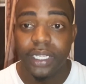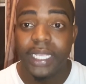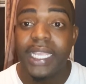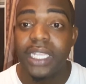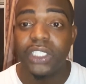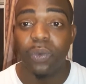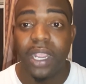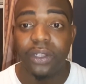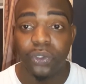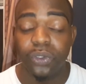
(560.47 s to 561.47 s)
He is the
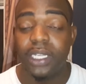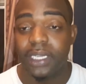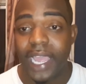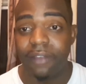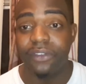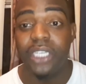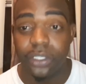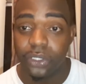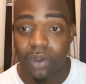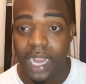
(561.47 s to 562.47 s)
way, the truth, and life.
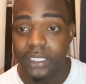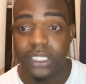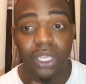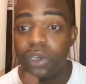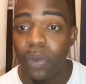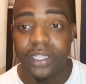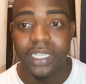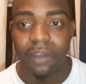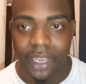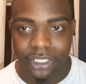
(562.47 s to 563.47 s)
Jesus Christ is the only way to
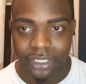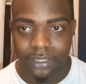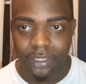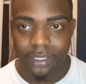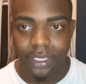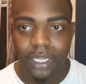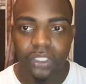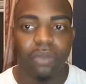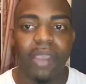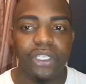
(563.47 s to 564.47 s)
salvation.
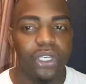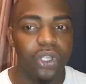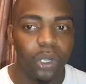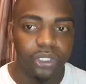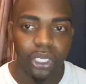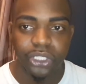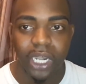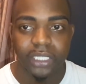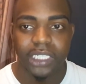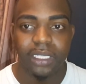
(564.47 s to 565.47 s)
So make sure you go into a
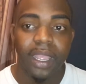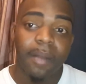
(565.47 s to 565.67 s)
church that's